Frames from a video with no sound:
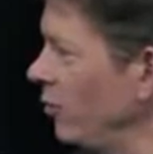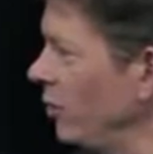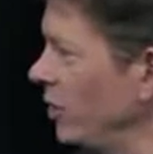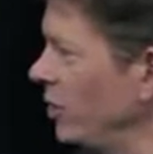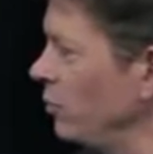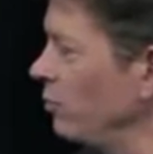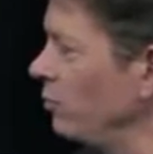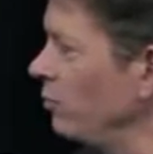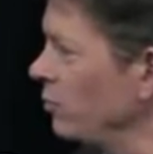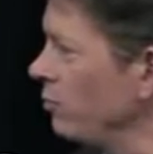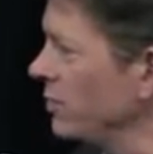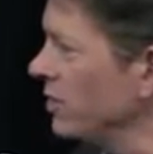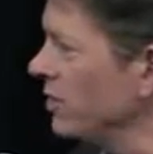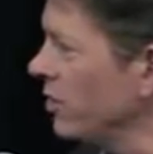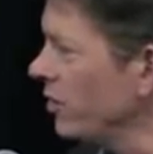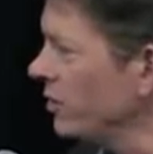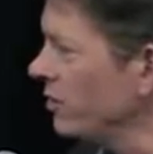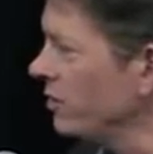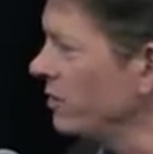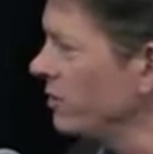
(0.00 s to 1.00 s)
when you
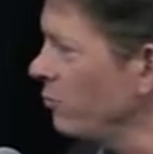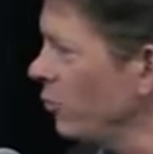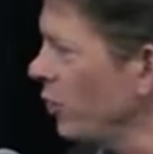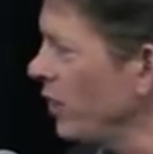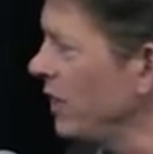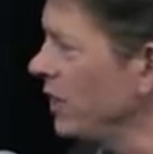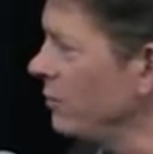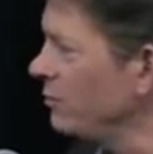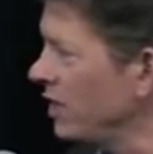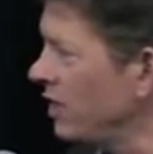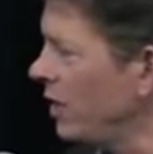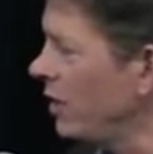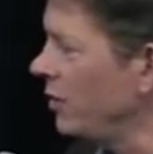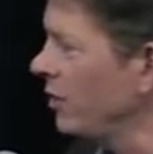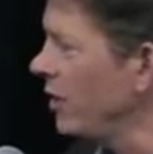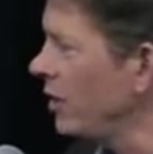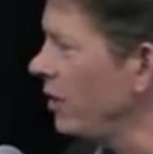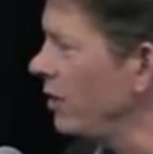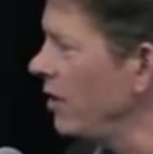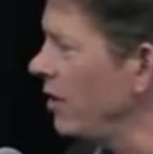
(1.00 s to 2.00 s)
start bringing them to
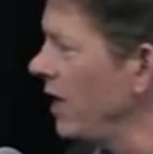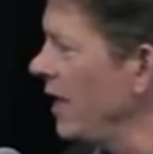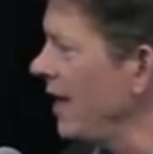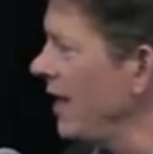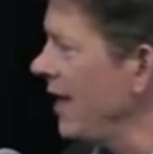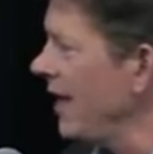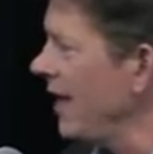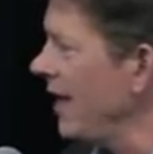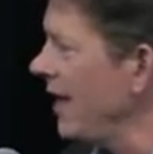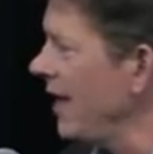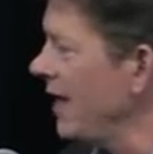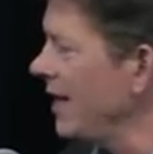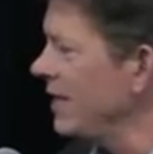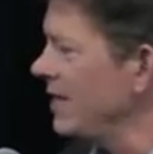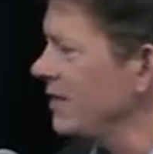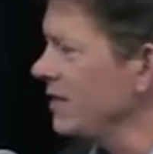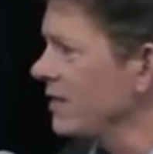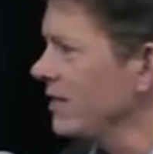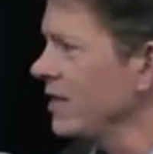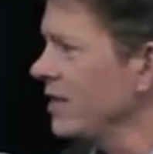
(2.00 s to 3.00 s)
healthcare.
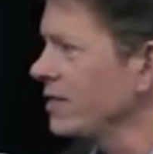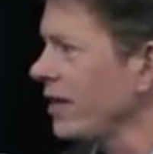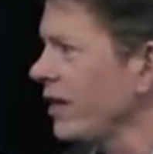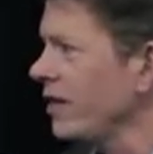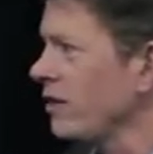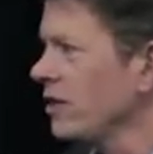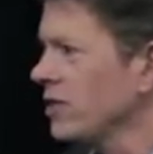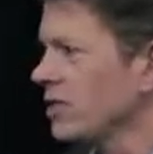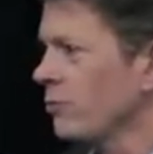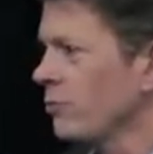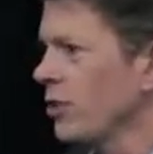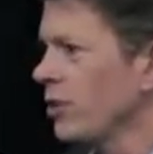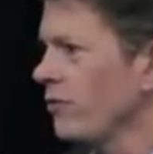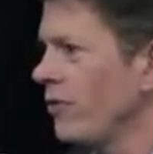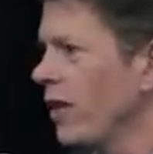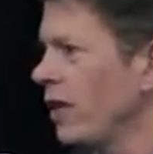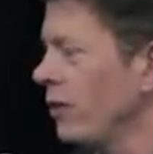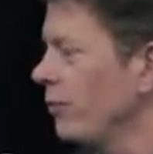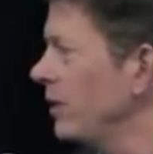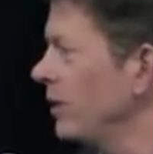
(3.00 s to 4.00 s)
And things like customer
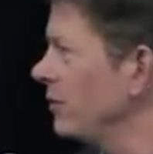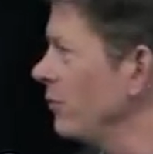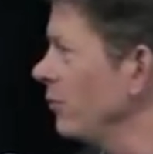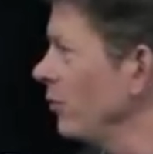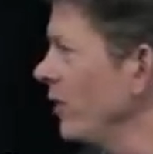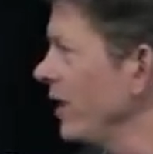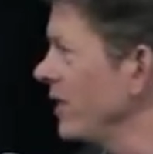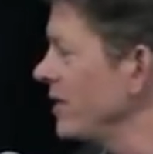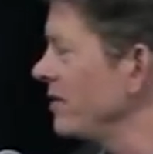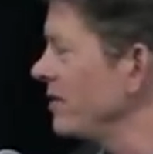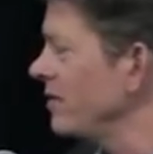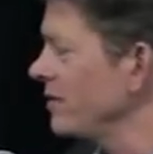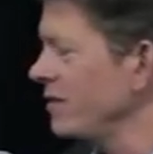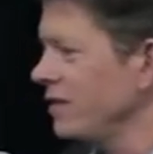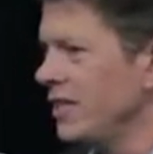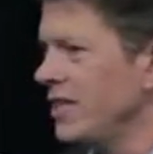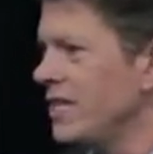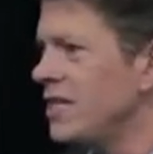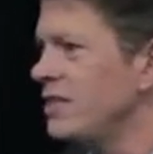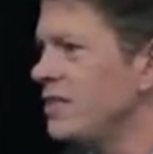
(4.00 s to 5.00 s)
development, well, that's
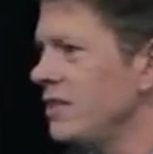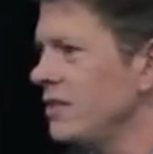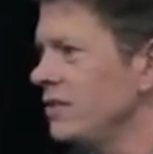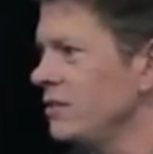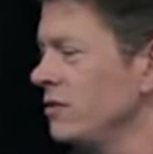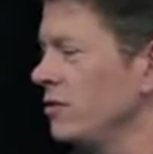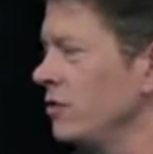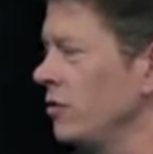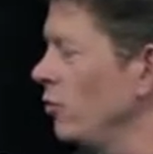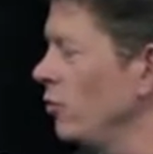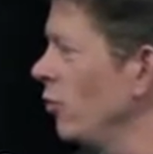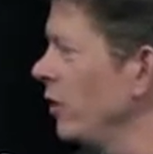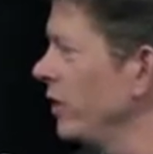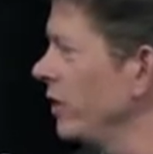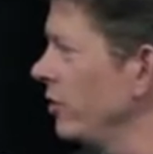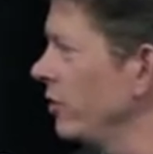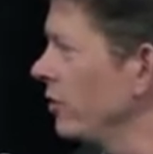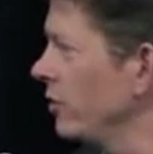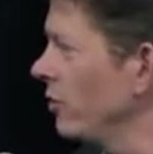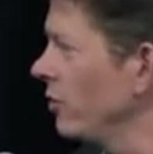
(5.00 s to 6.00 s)
easy to do
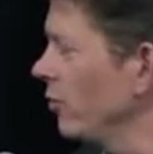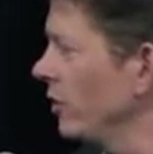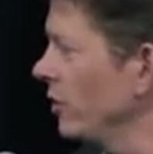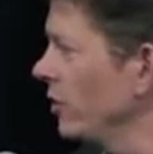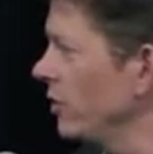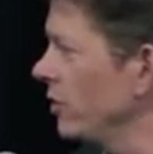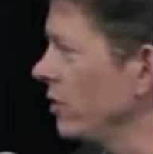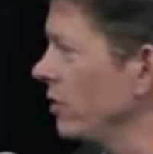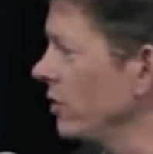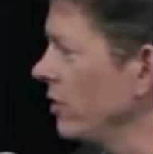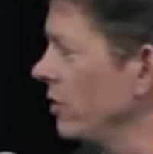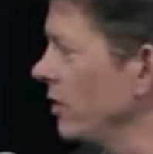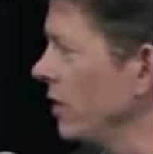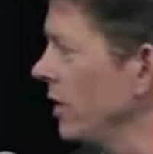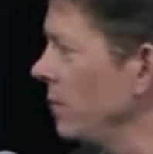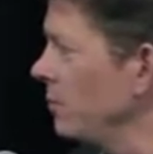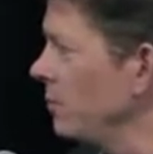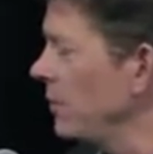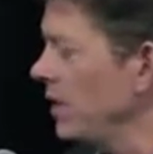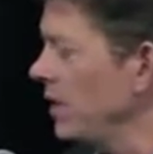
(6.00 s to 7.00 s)
when you're
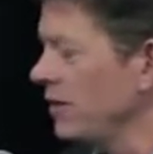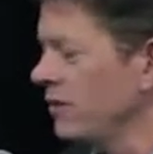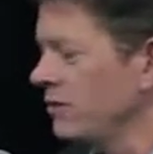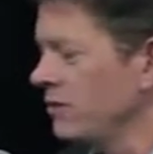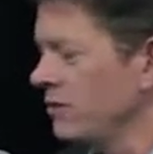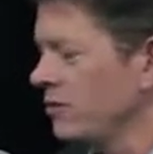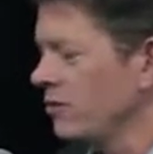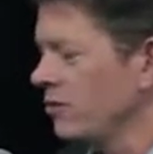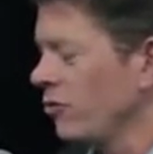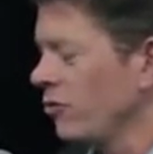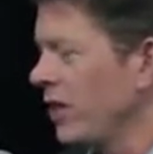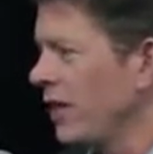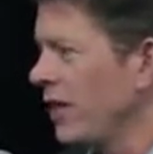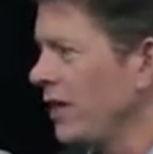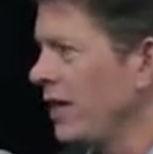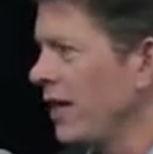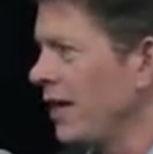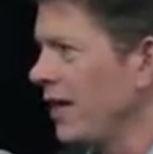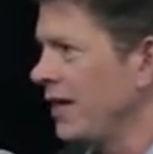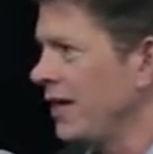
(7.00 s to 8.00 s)

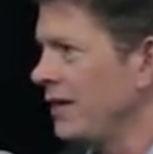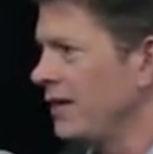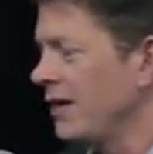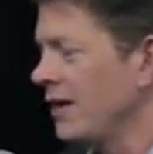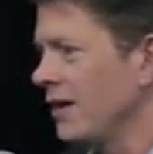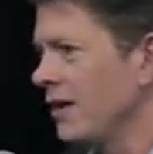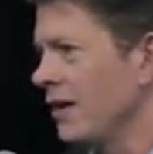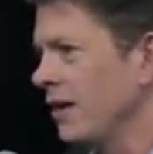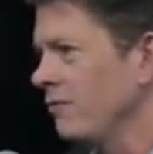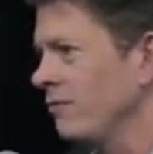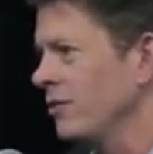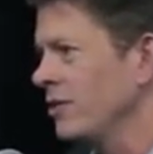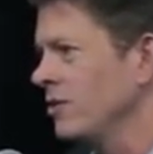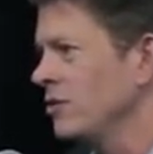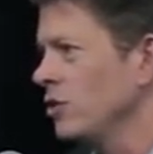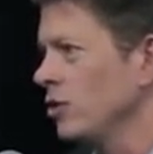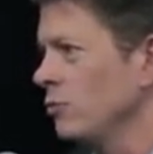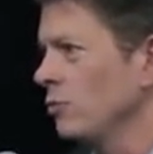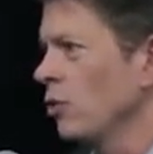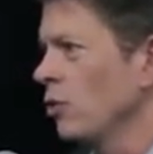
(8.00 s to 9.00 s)
creating a kind of
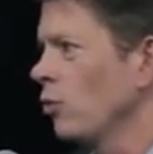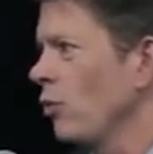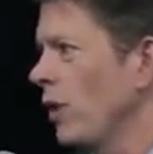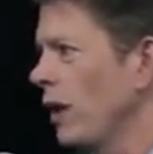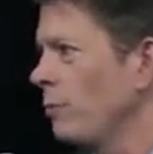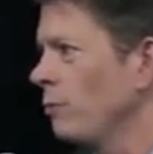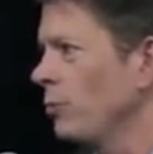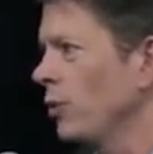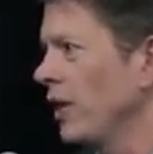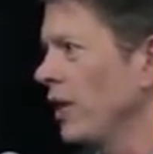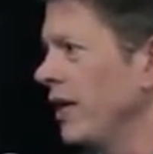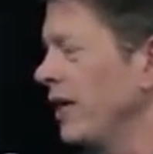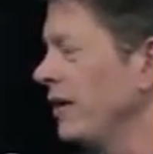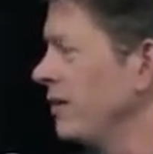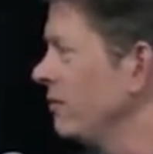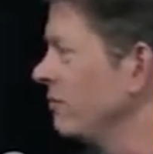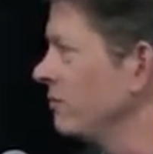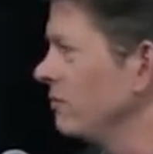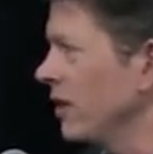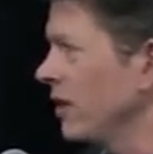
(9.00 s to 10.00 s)
consumer web
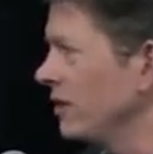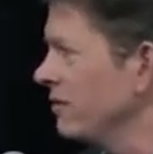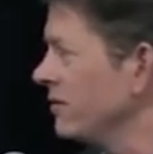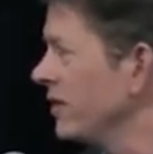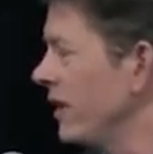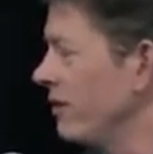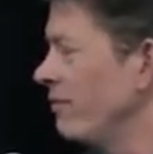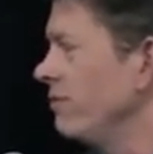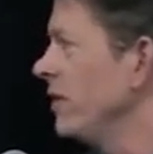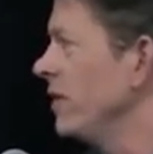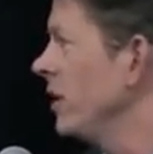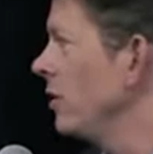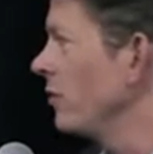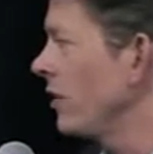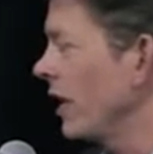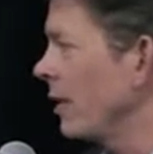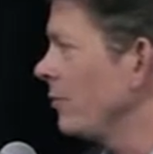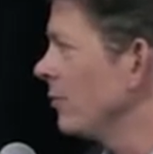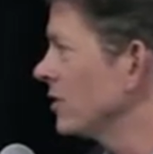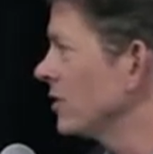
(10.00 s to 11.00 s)
play, say a video
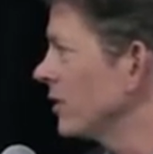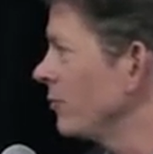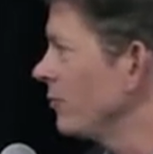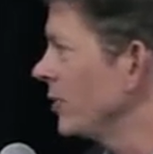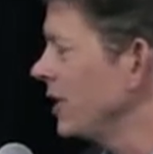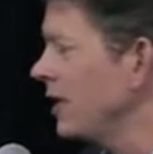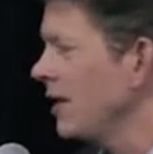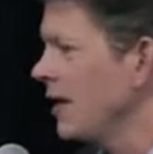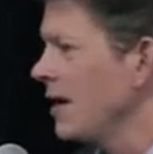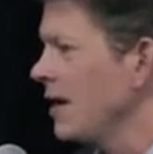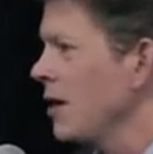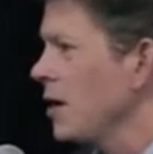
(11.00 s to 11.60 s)
game or something.